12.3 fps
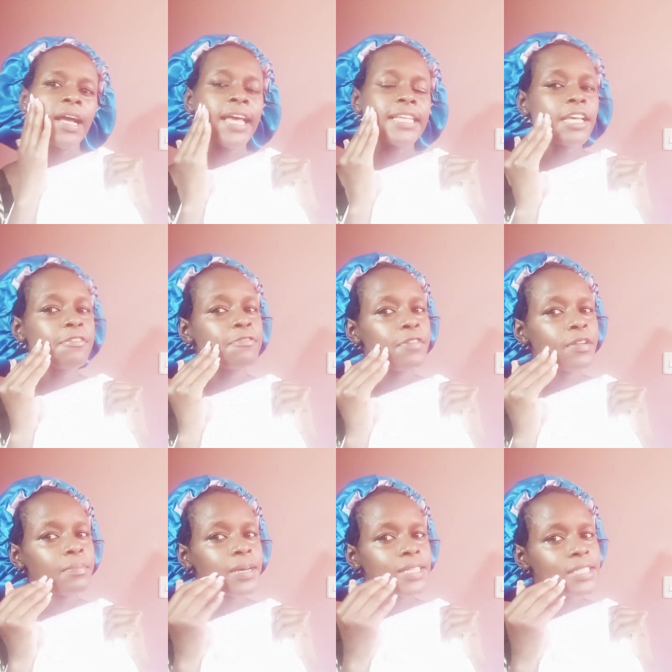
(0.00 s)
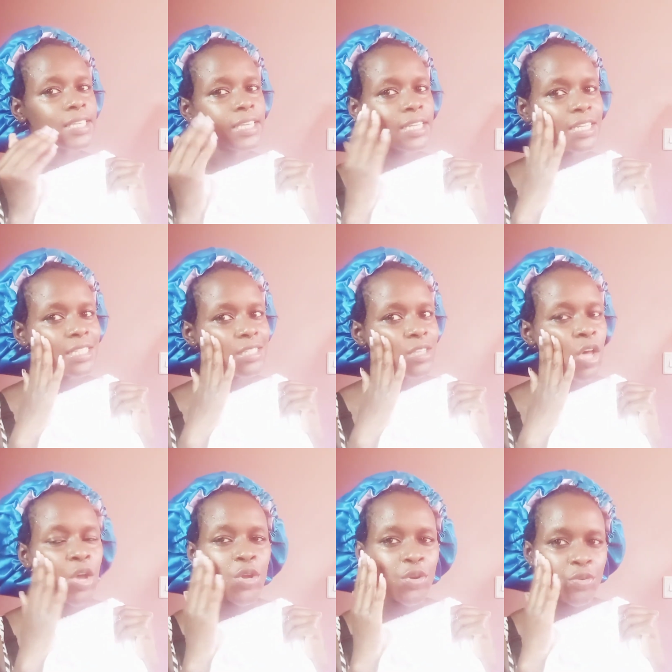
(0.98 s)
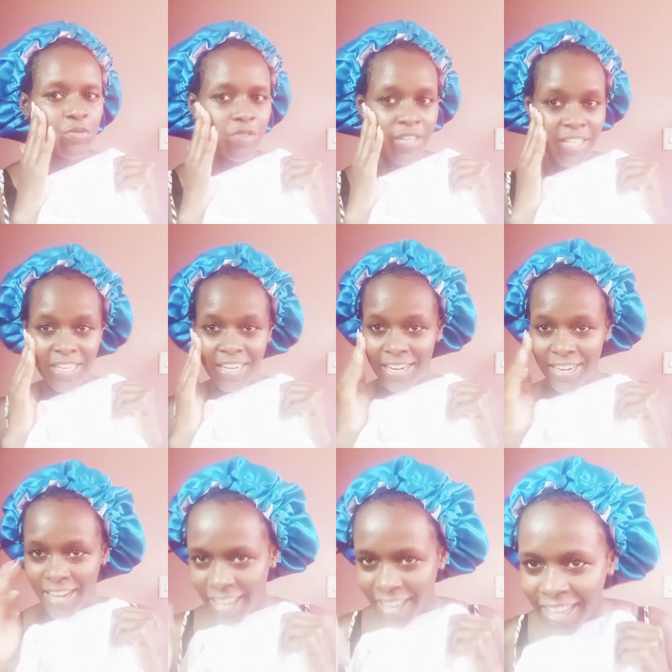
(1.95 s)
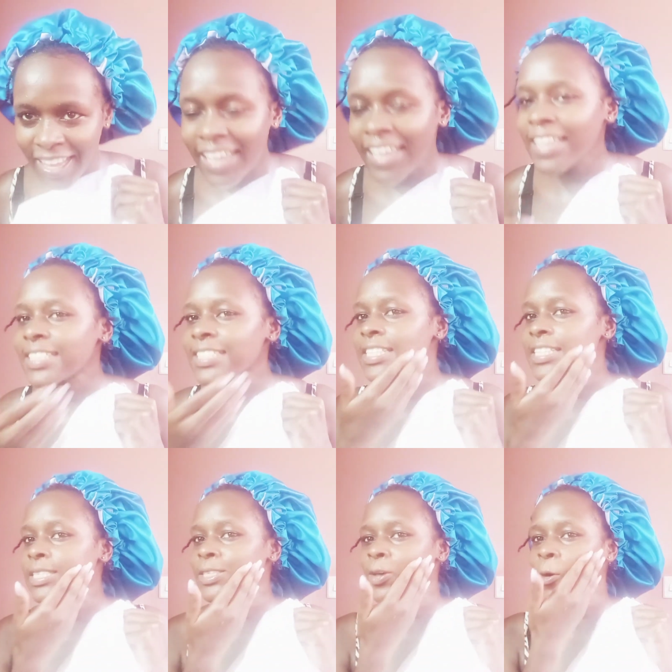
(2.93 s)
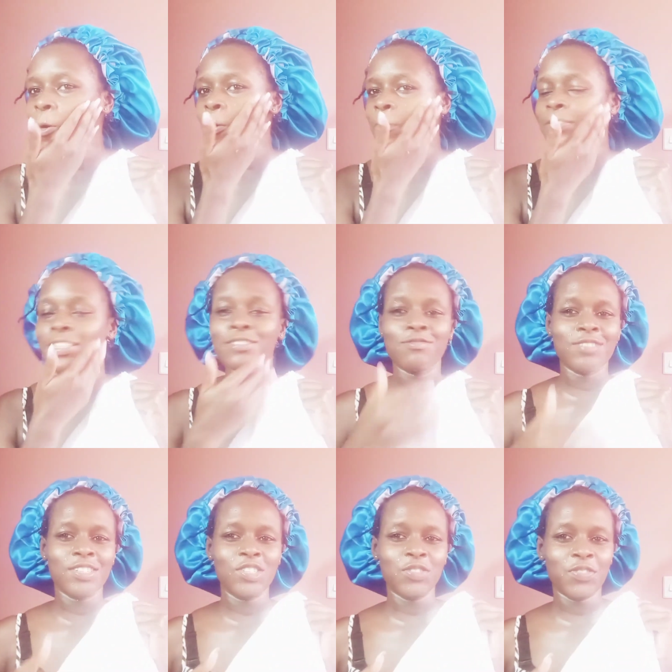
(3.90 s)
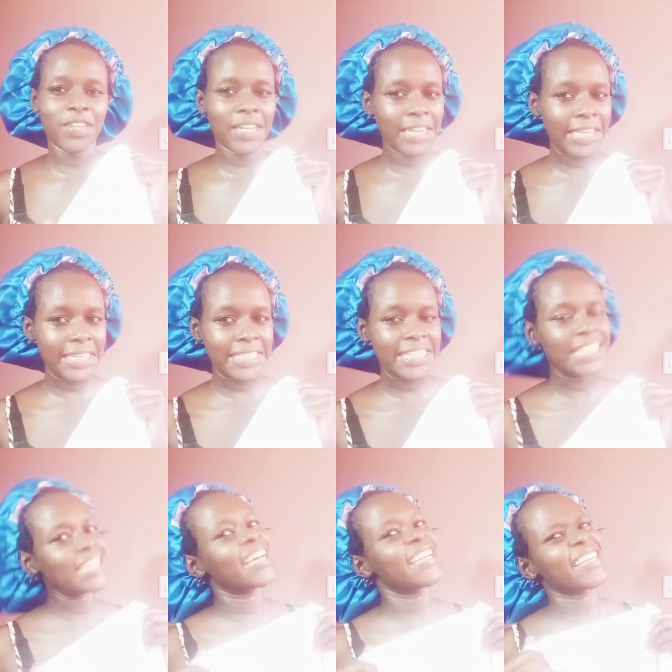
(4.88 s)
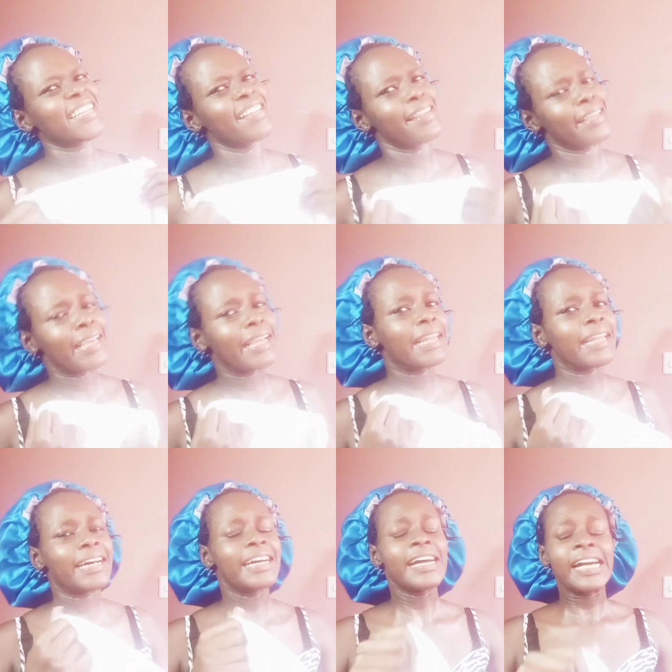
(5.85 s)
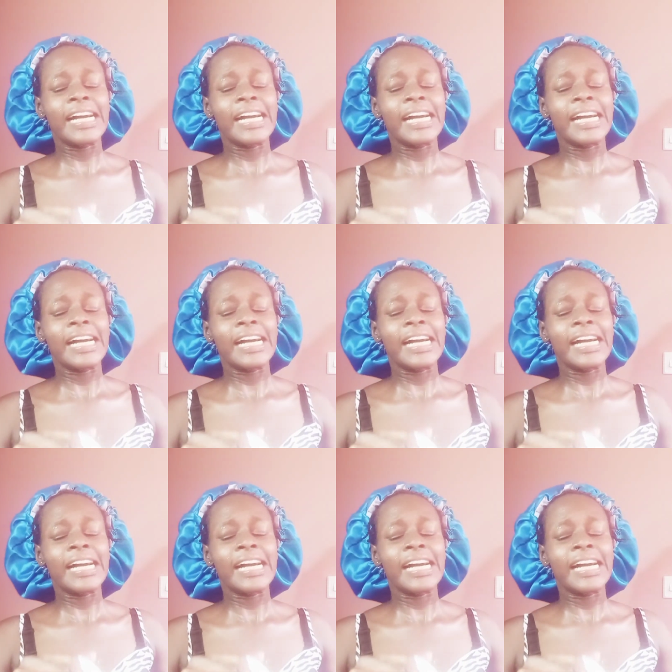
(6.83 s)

Guys, I feel my skin is really nice and soft and rejuvenated and clean